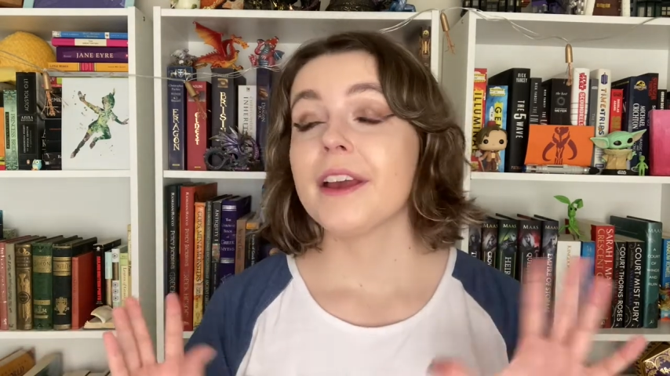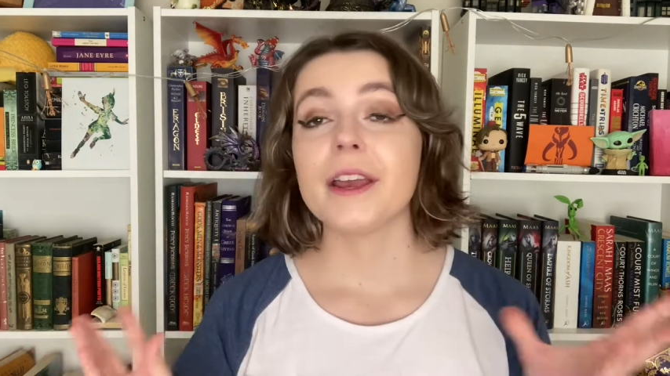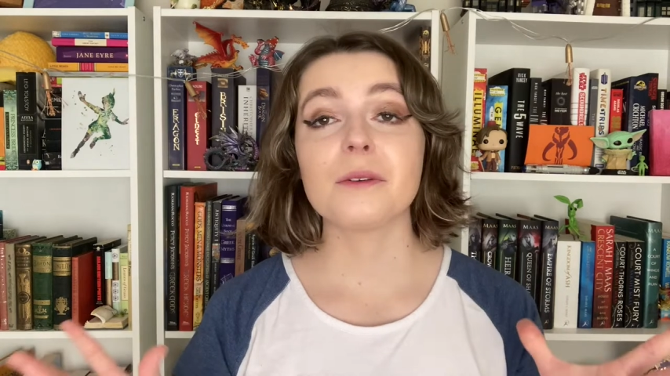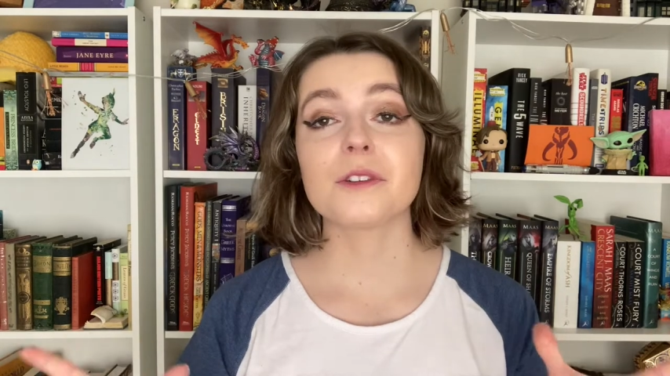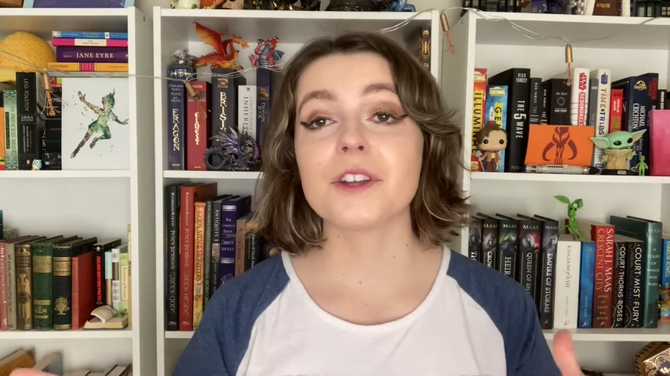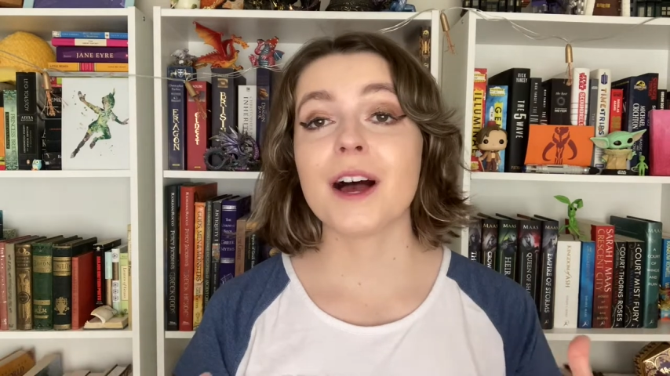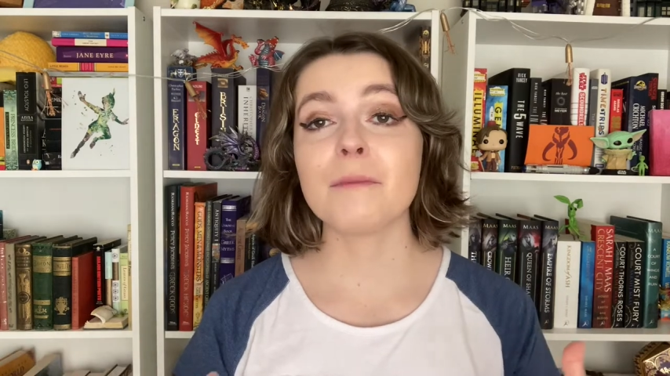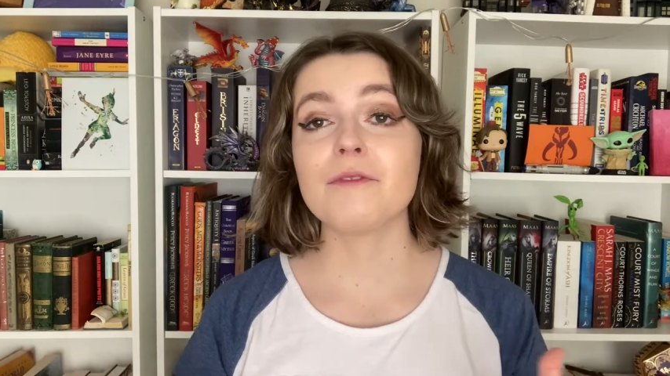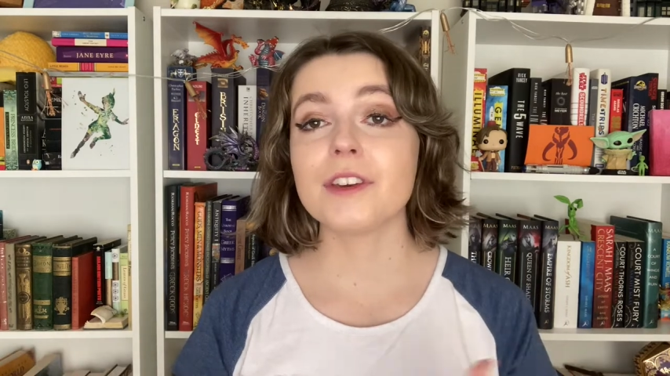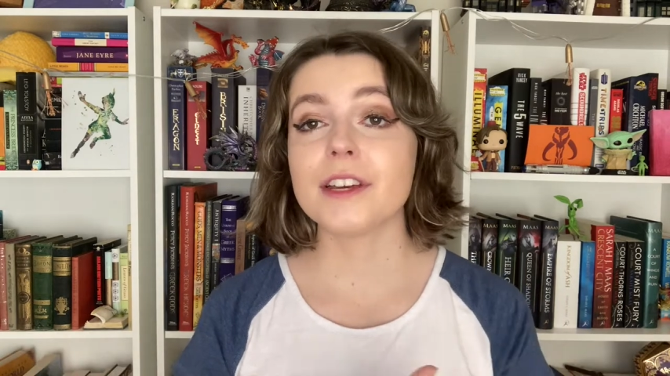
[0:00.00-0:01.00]
it was a time
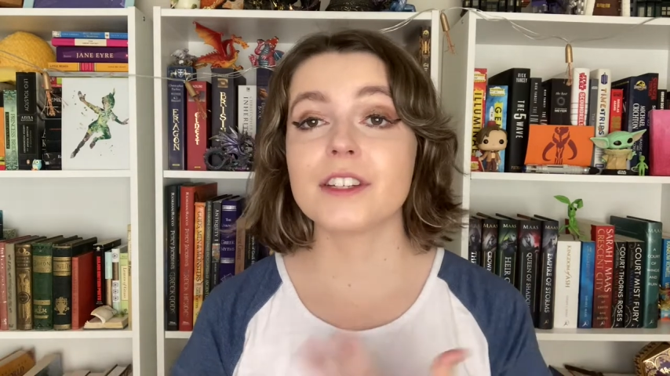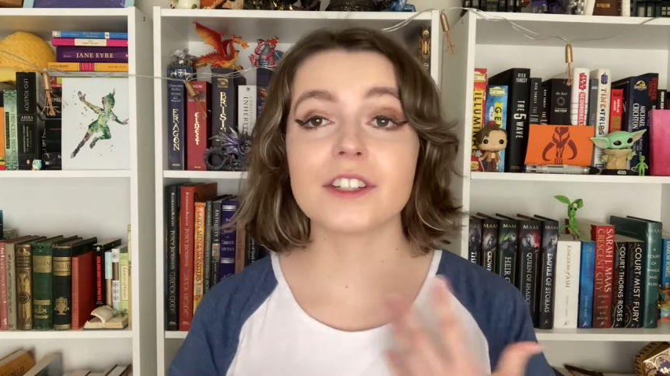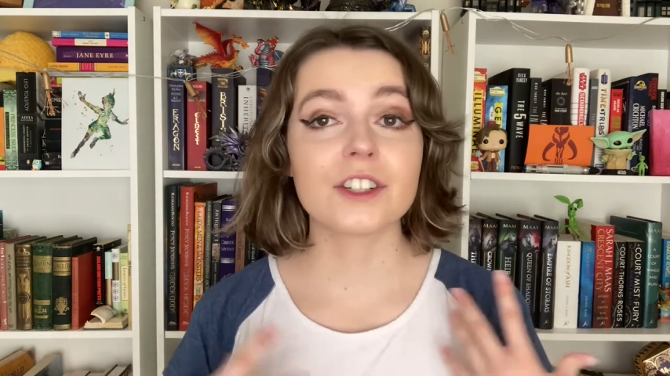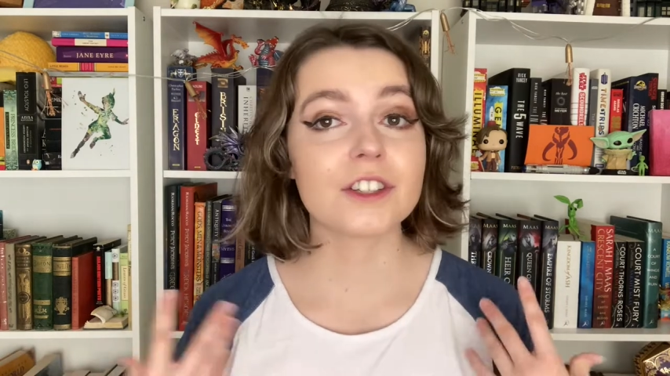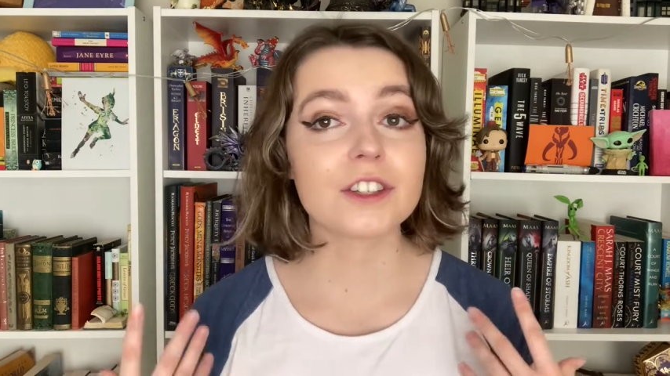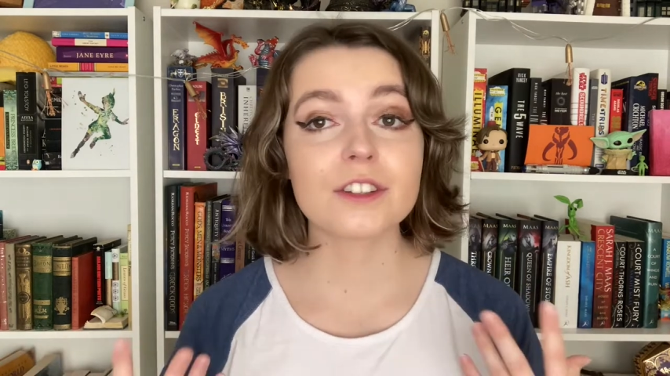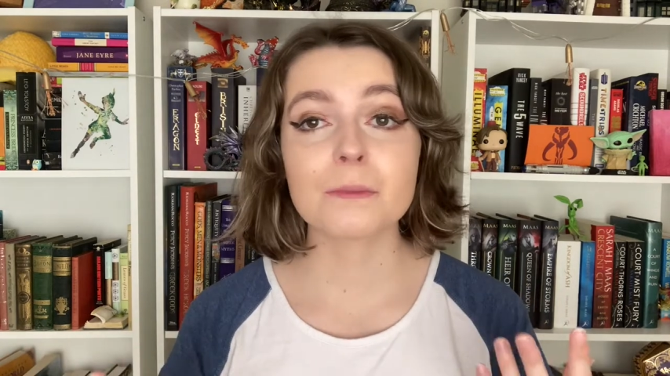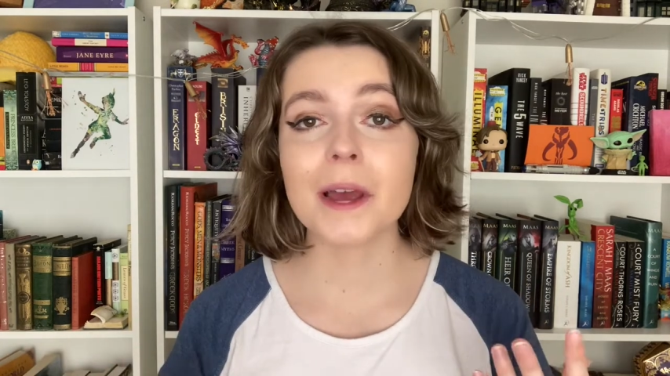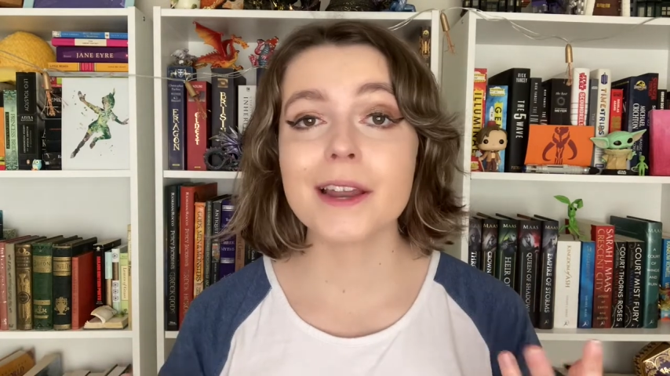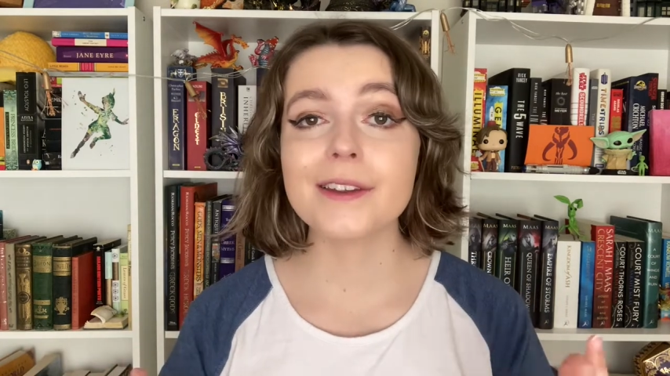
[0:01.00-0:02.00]
of year to just
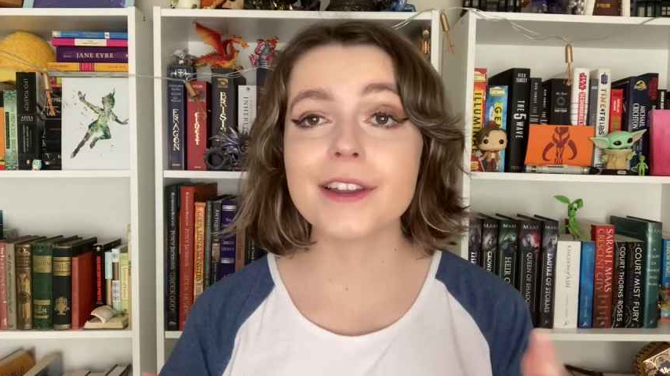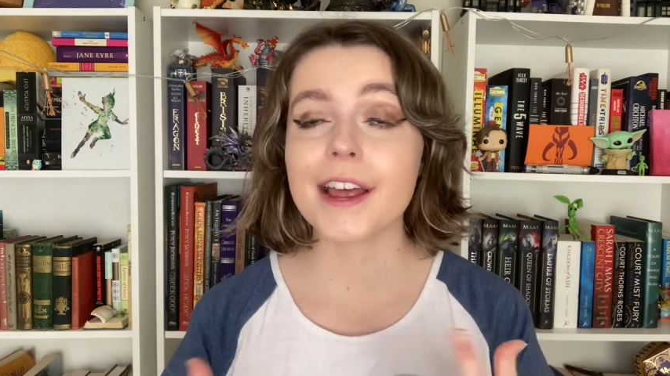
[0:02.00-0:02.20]
spend